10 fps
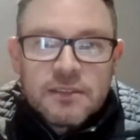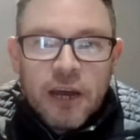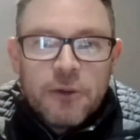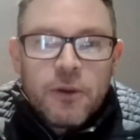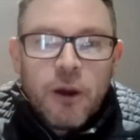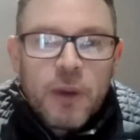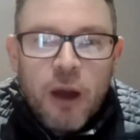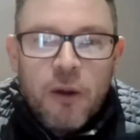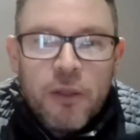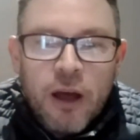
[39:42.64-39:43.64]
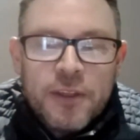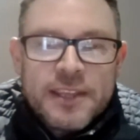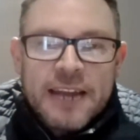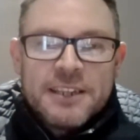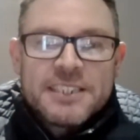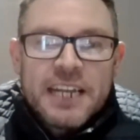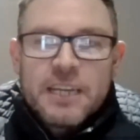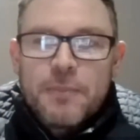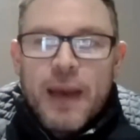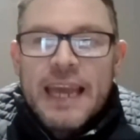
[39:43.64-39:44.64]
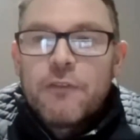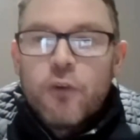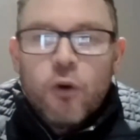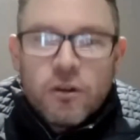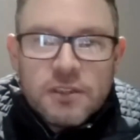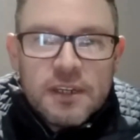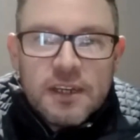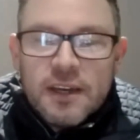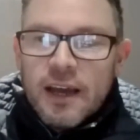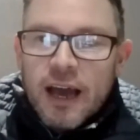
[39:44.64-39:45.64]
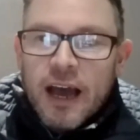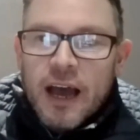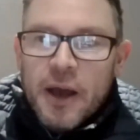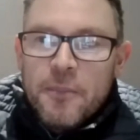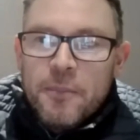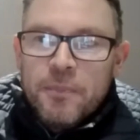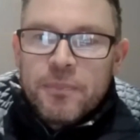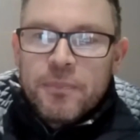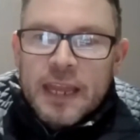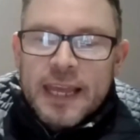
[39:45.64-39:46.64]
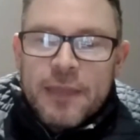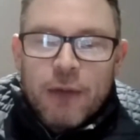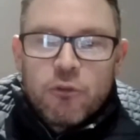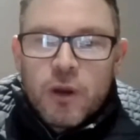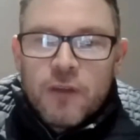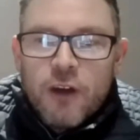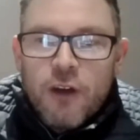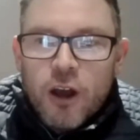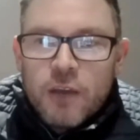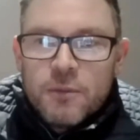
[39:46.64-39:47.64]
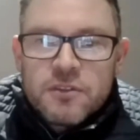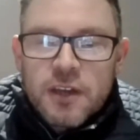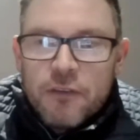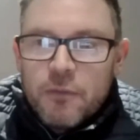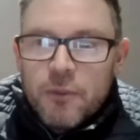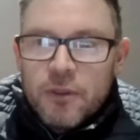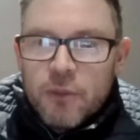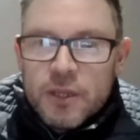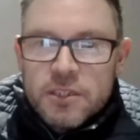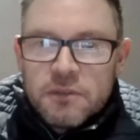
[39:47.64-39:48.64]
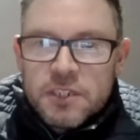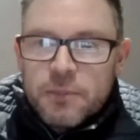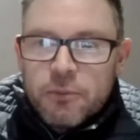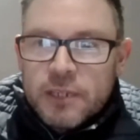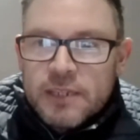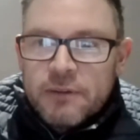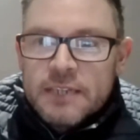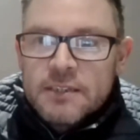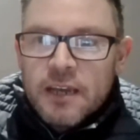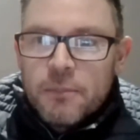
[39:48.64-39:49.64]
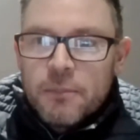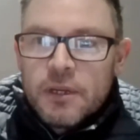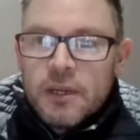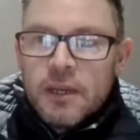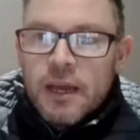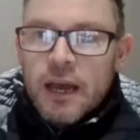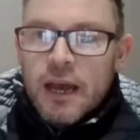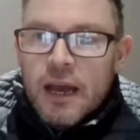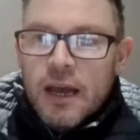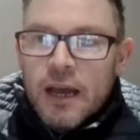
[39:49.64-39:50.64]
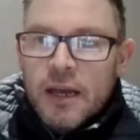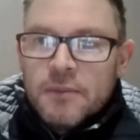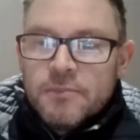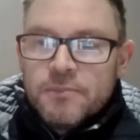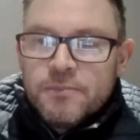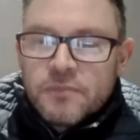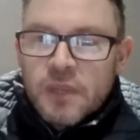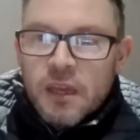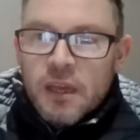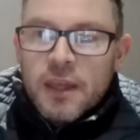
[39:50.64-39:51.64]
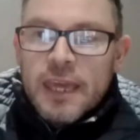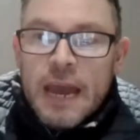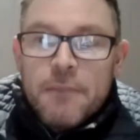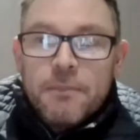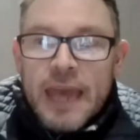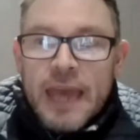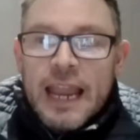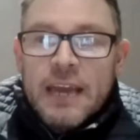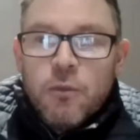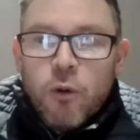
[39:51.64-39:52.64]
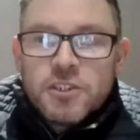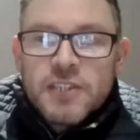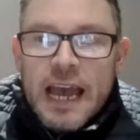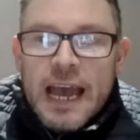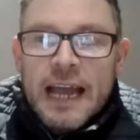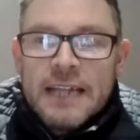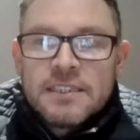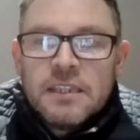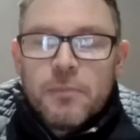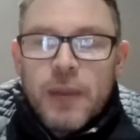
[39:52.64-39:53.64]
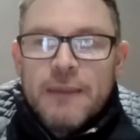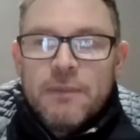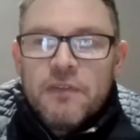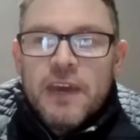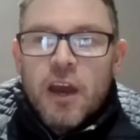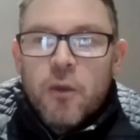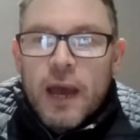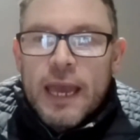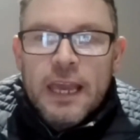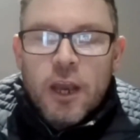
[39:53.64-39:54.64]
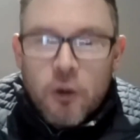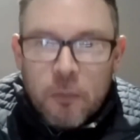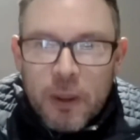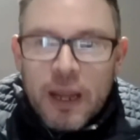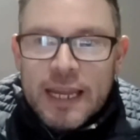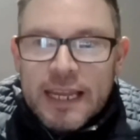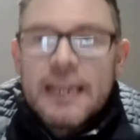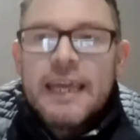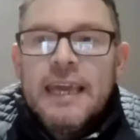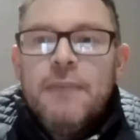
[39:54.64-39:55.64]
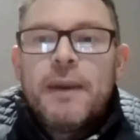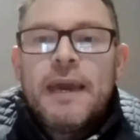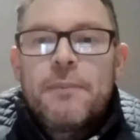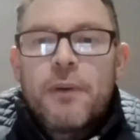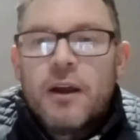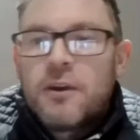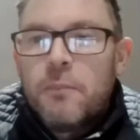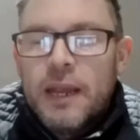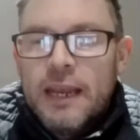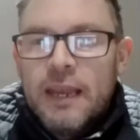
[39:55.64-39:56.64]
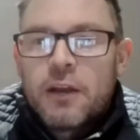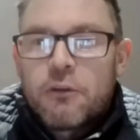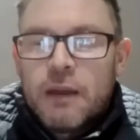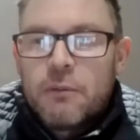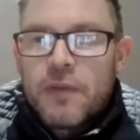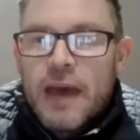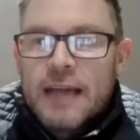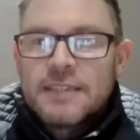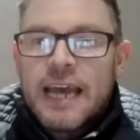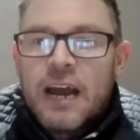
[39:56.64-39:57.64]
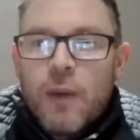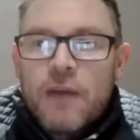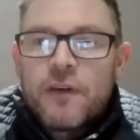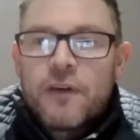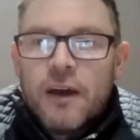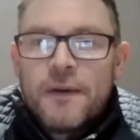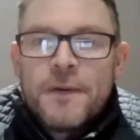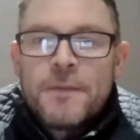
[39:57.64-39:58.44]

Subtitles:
are the tenants actually paying for? And again, that was one of our arguments to government, which obviously pricked their ears up. Yeah, the LA washed their hands and they blame the VOA completely. Pip, I completely agree with that. However,